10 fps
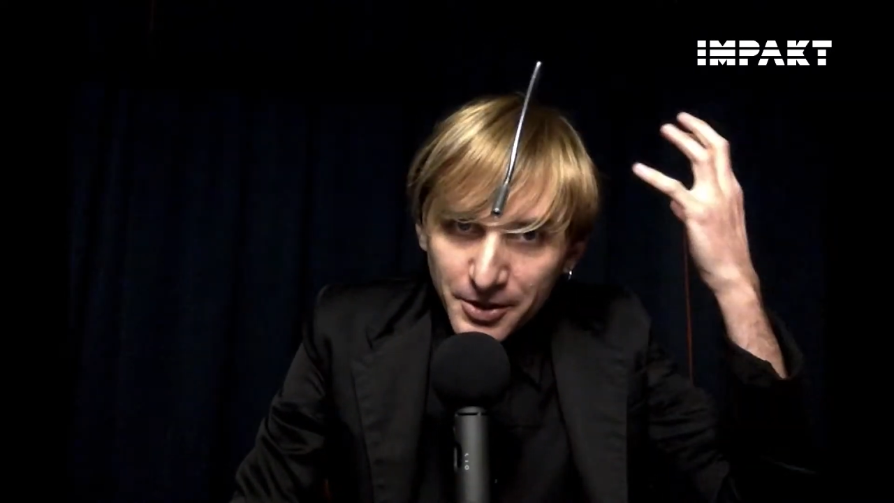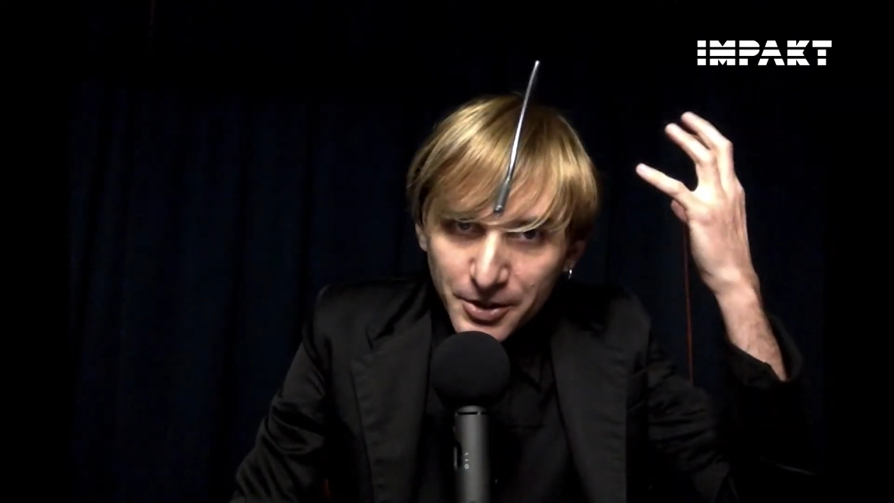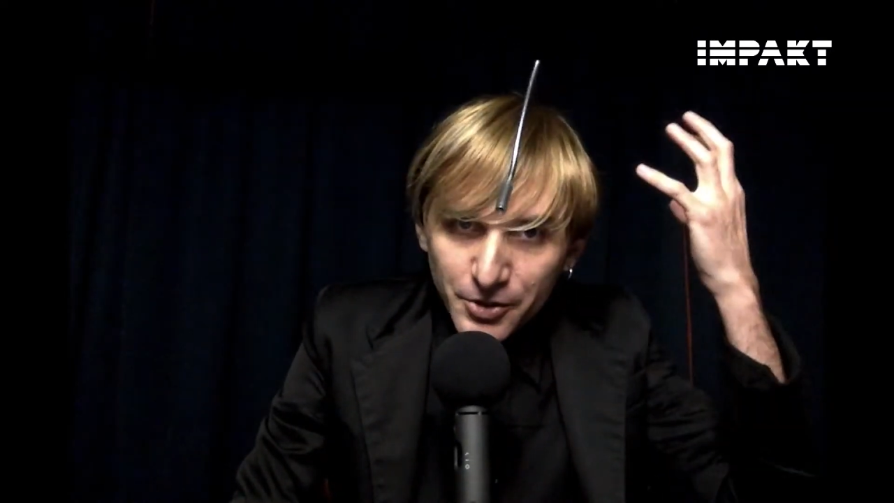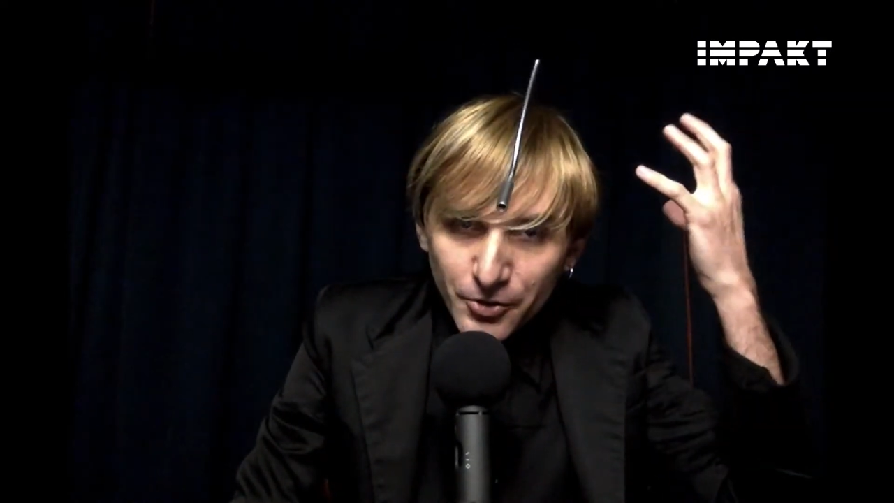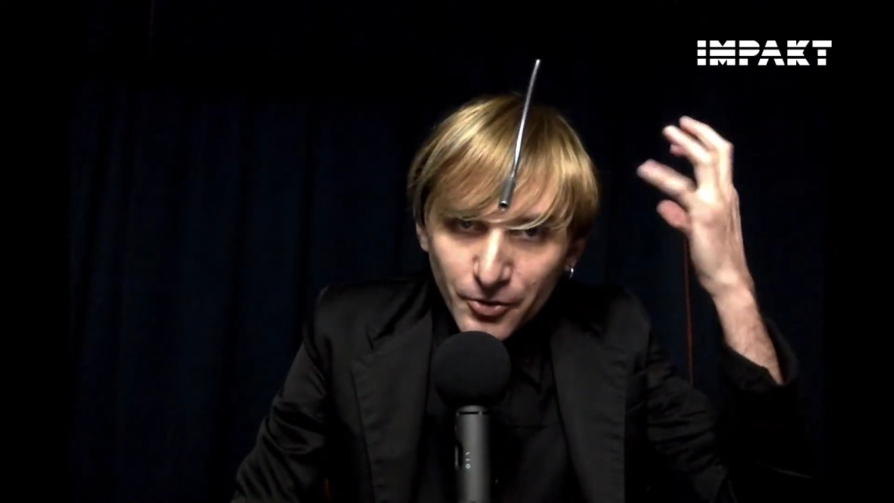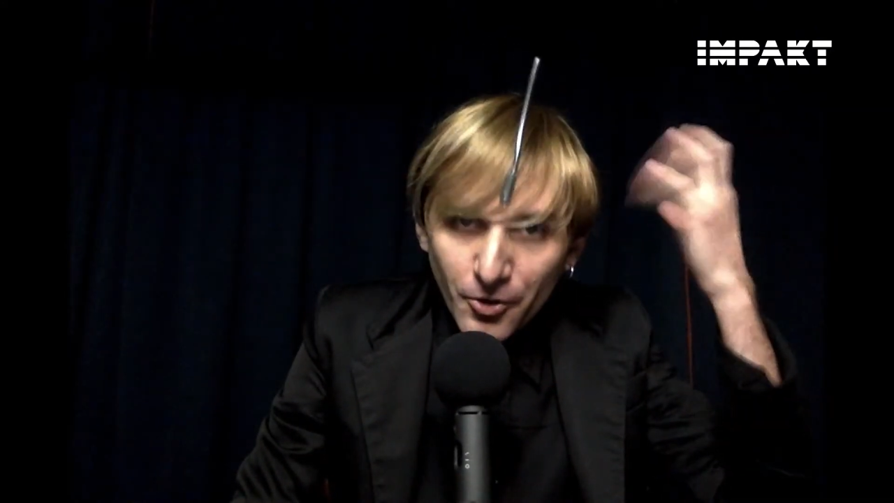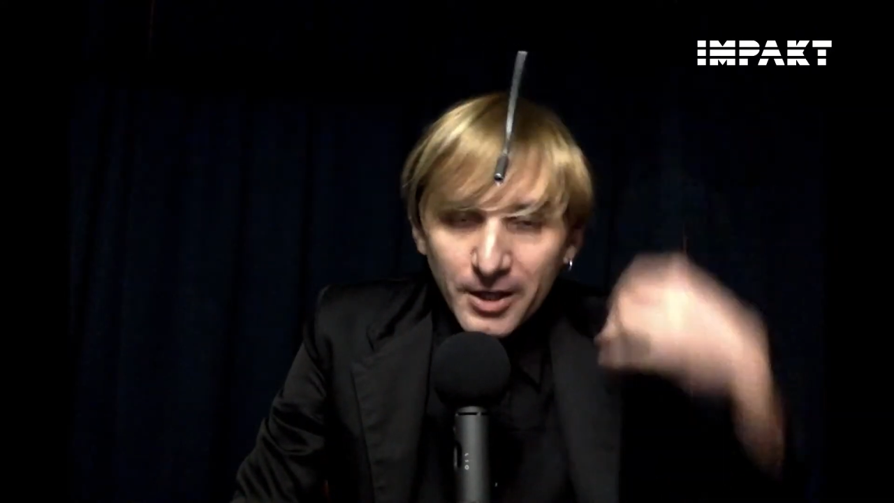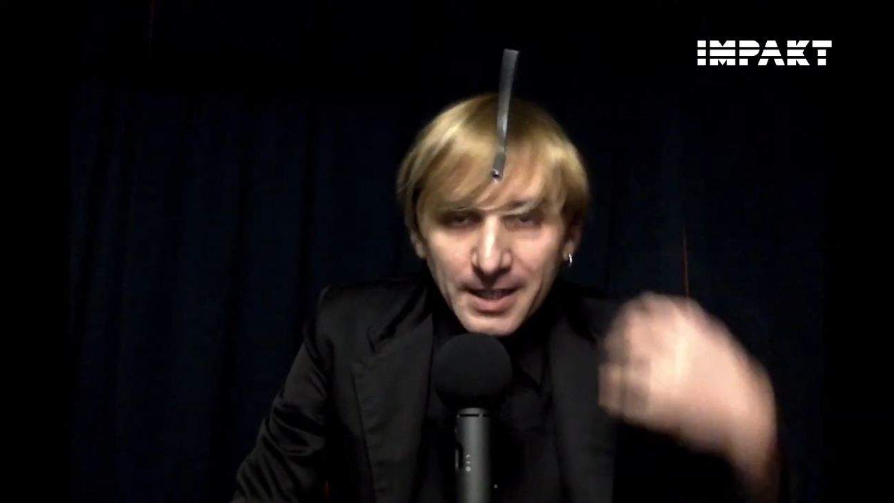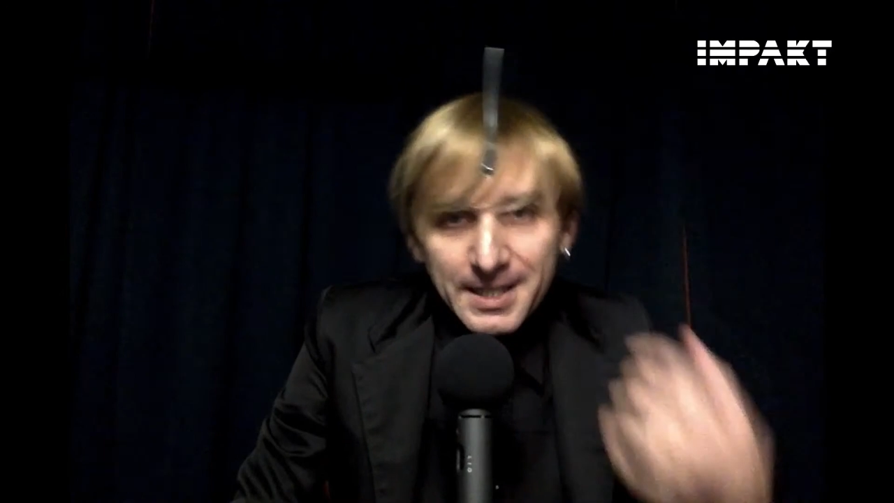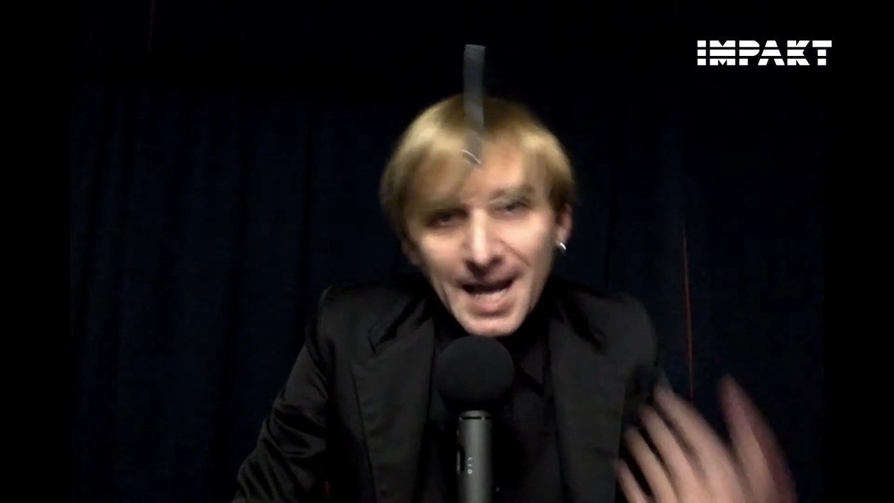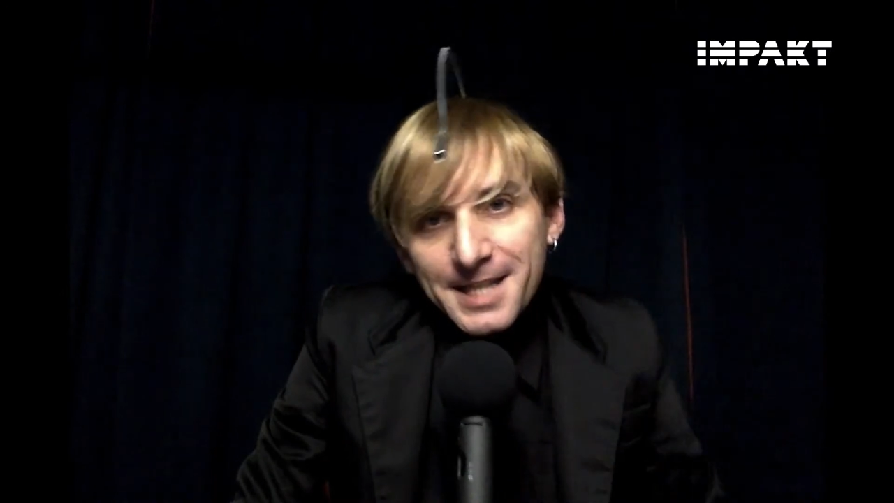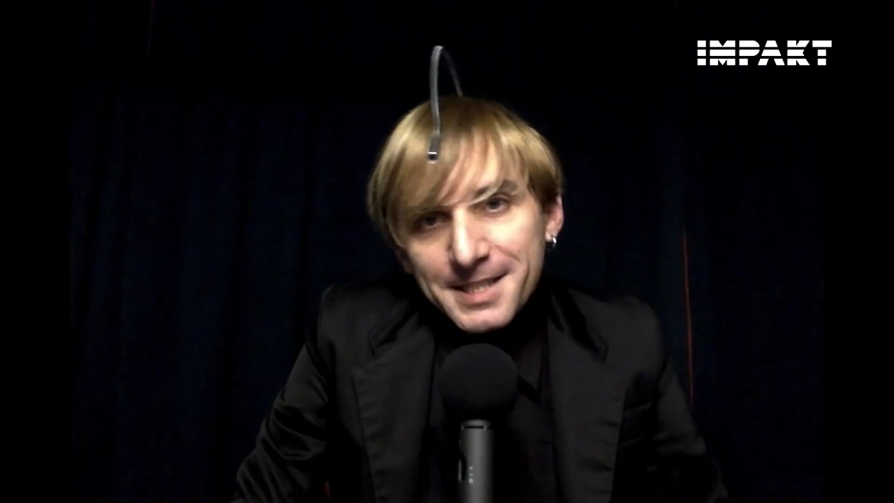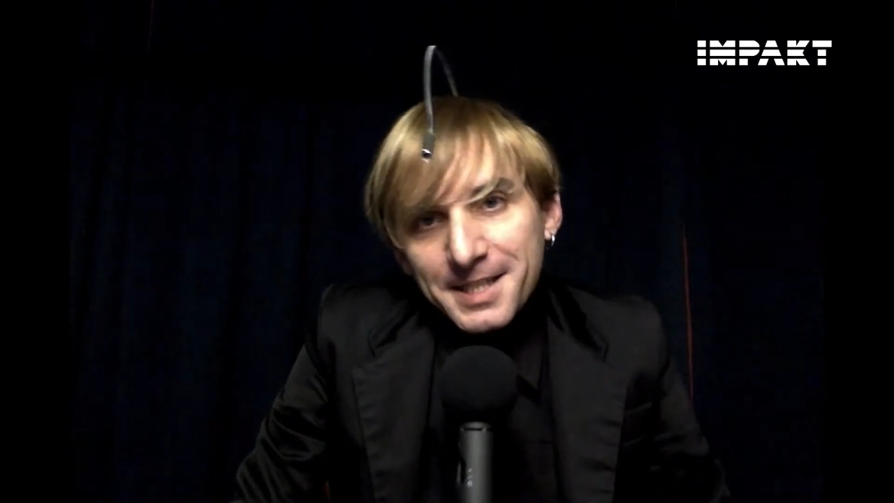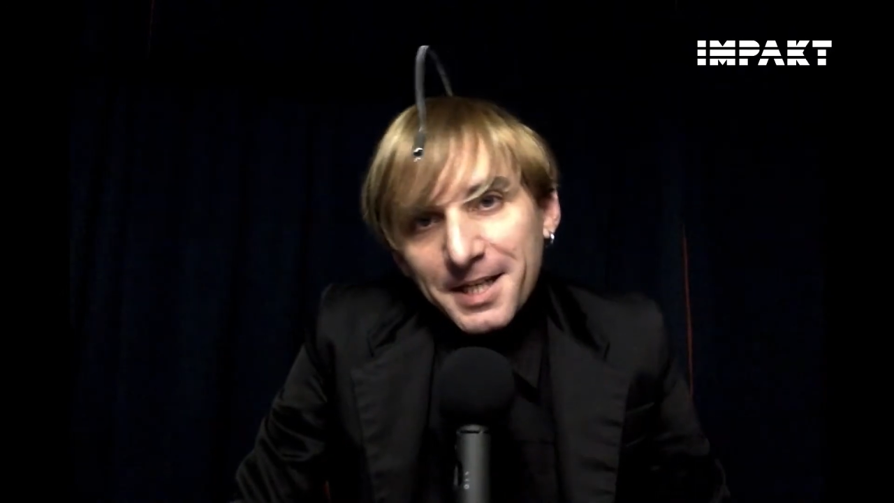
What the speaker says: your organ has